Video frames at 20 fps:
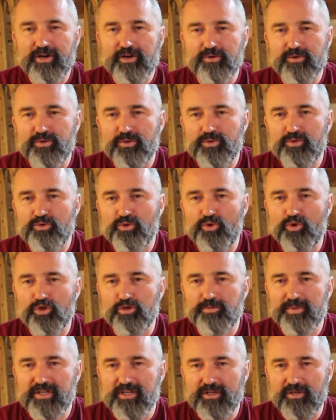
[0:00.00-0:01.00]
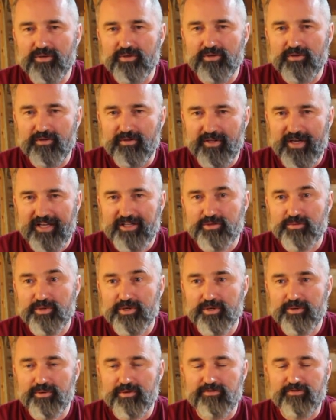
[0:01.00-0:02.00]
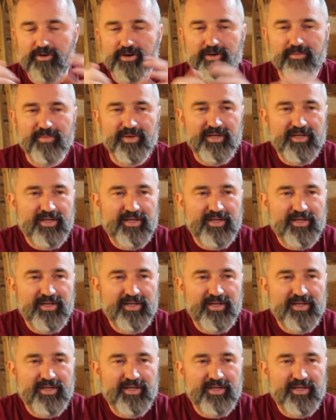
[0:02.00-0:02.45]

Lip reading: out who told me that's where you were from.